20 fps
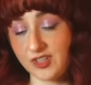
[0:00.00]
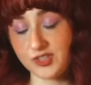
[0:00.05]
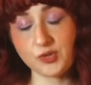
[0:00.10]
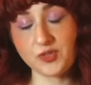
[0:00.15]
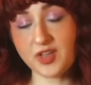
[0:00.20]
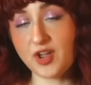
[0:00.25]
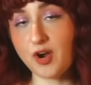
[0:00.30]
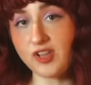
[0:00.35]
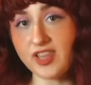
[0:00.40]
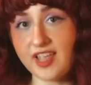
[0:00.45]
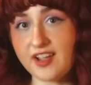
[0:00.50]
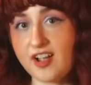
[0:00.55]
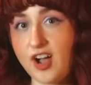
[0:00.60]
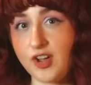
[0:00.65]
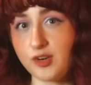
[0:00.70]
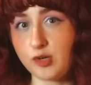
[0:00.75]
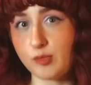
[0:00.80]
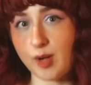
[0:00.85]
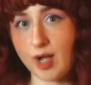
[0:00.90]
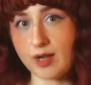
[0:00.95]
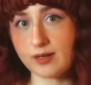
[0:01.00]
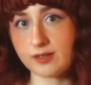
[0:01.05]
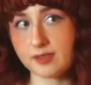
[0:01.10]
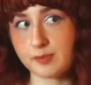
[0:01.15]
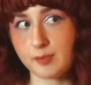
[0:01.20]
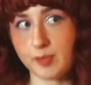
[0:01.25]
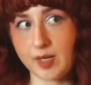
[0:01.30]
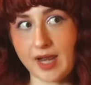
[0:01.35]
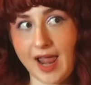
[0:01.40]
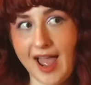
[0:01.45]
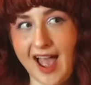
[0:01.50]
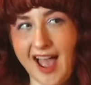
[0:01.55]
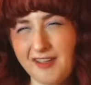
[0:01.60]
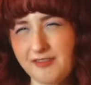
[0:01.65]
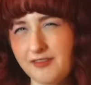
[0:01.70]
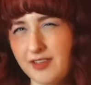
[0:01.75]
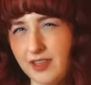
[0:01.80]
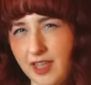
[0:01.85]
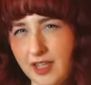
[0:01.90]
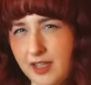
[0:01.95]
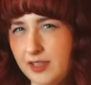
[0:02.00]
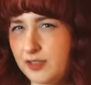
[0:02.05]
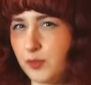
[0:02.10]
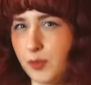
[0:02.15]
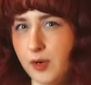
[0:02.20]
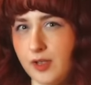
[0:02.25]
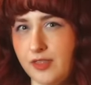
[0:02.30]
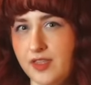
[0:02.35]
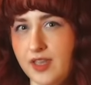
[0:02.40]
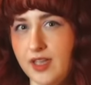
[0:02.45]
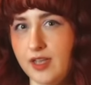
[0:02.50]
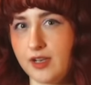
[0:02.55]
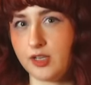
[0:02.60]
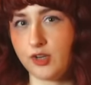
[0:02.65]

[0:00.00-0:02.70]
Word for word: So they are like $100, but I feel like it's worth it.